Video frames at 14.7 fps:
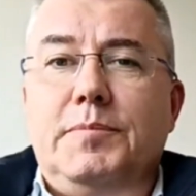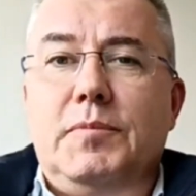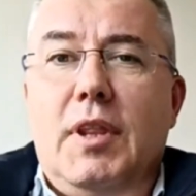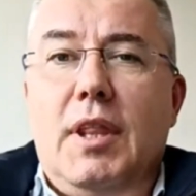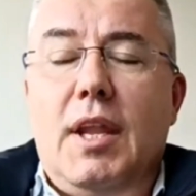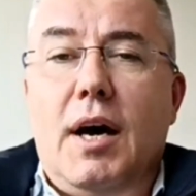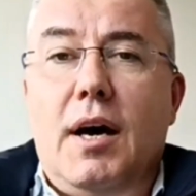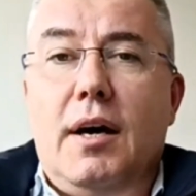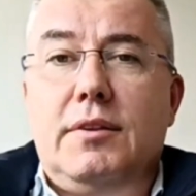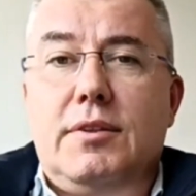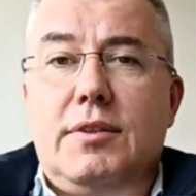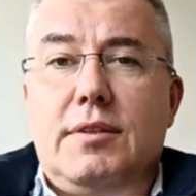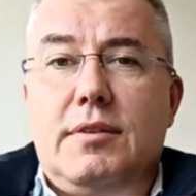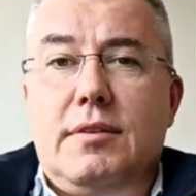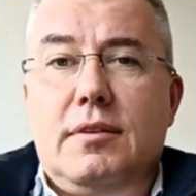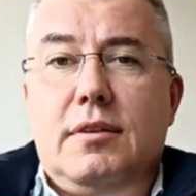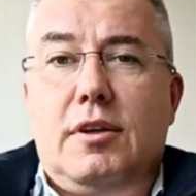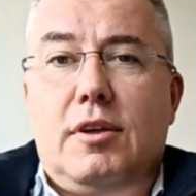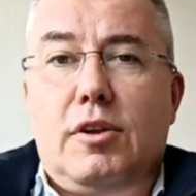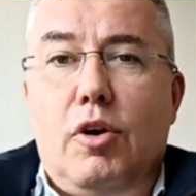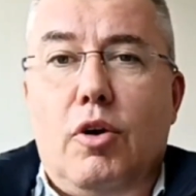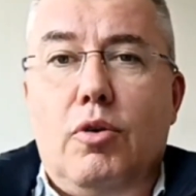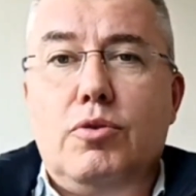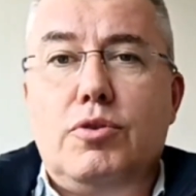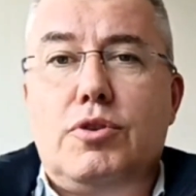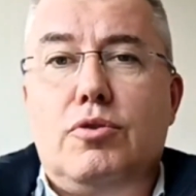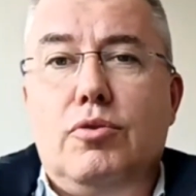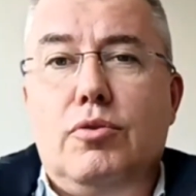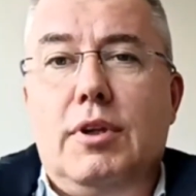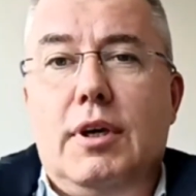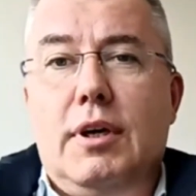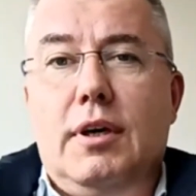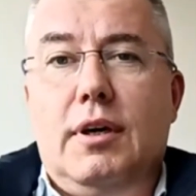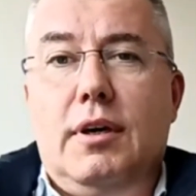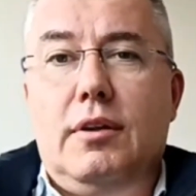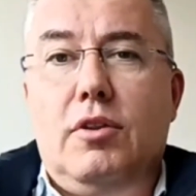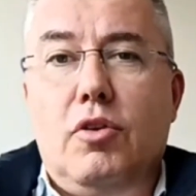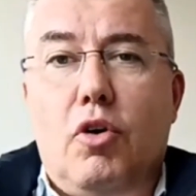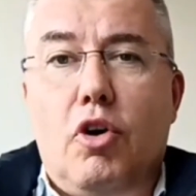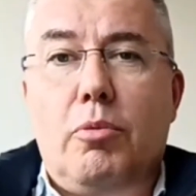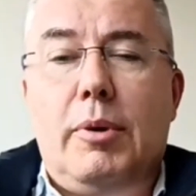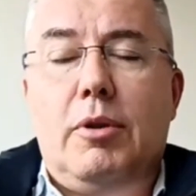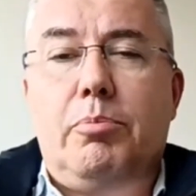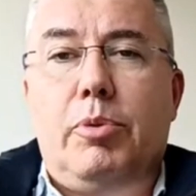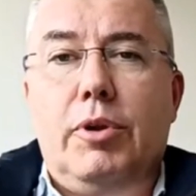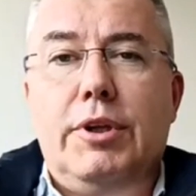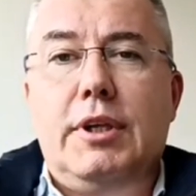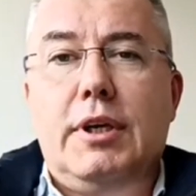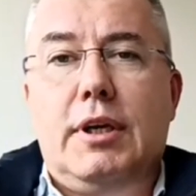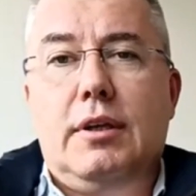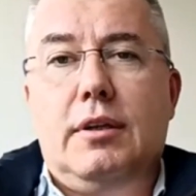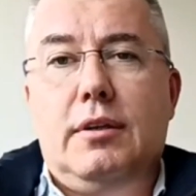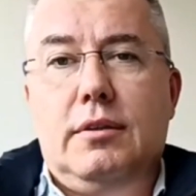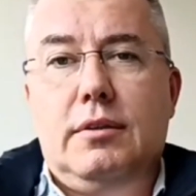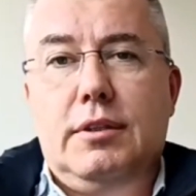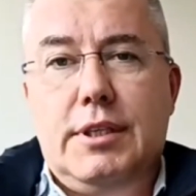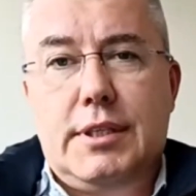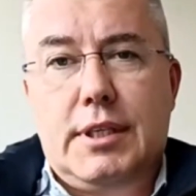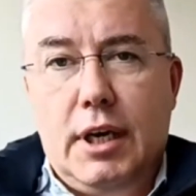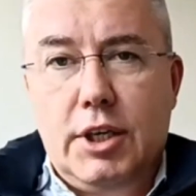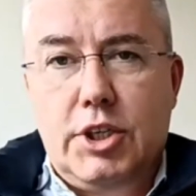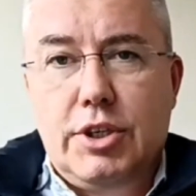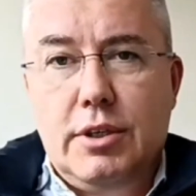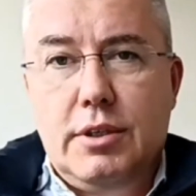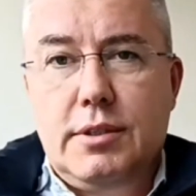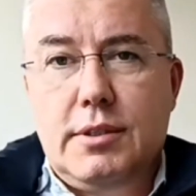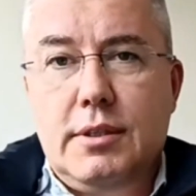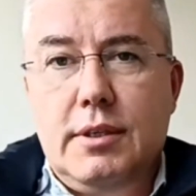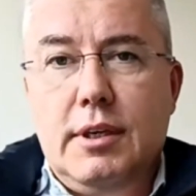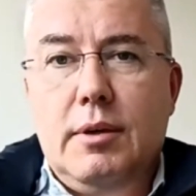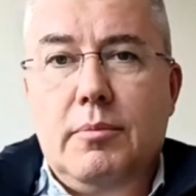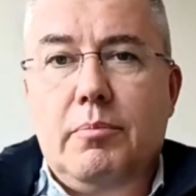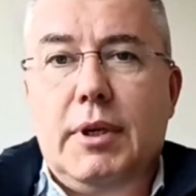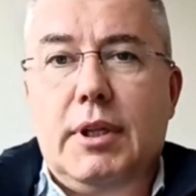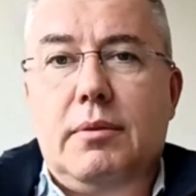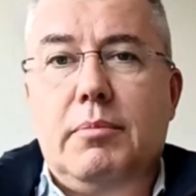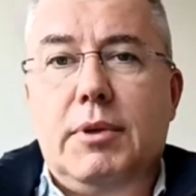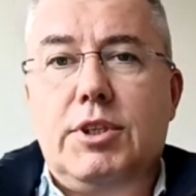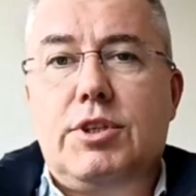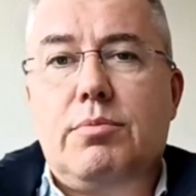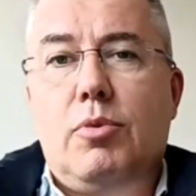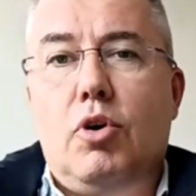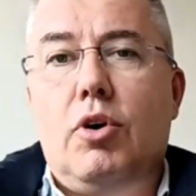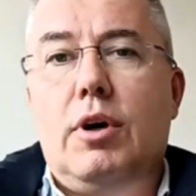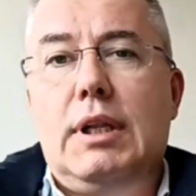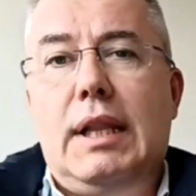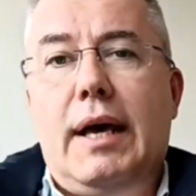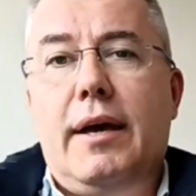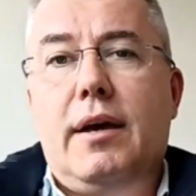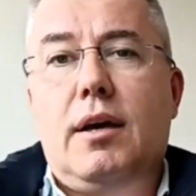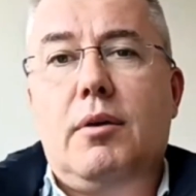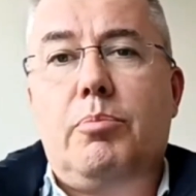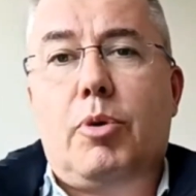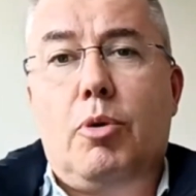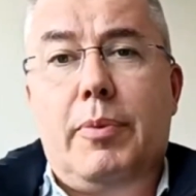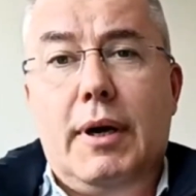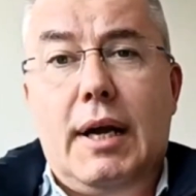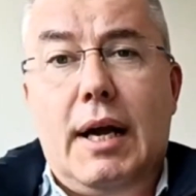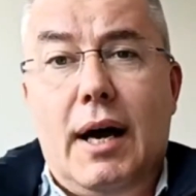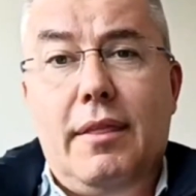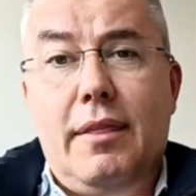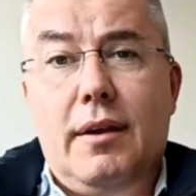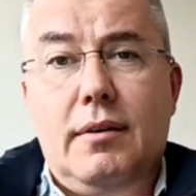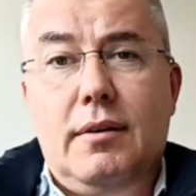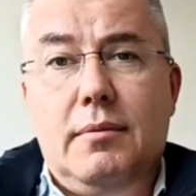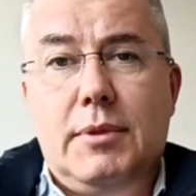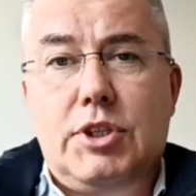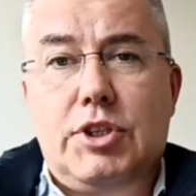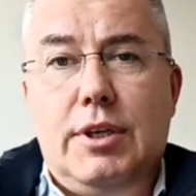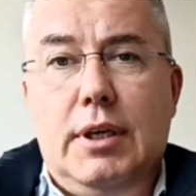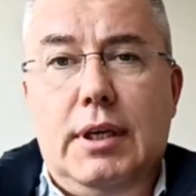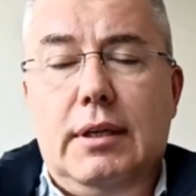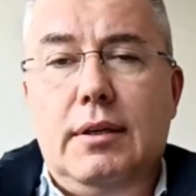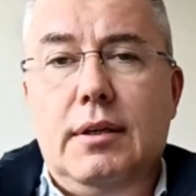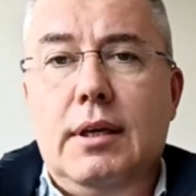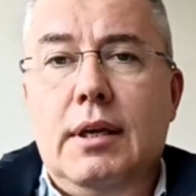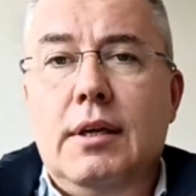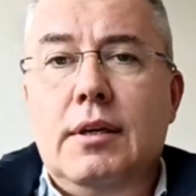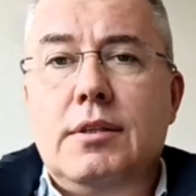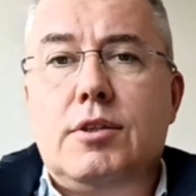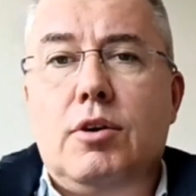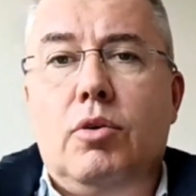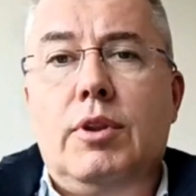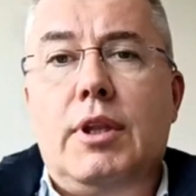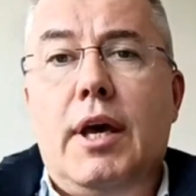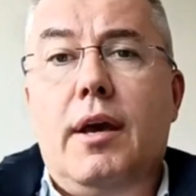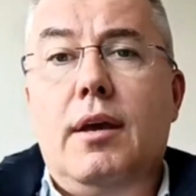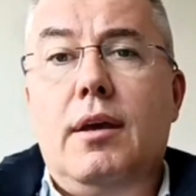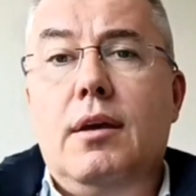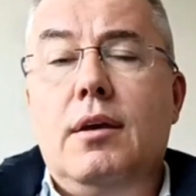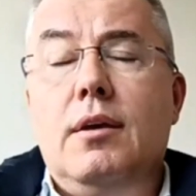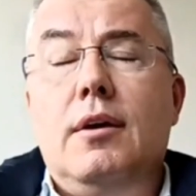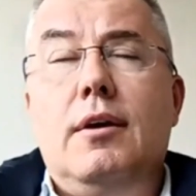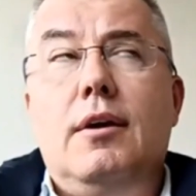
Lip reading: not close to the normal political discussions, but much more like a propaganda machine. So they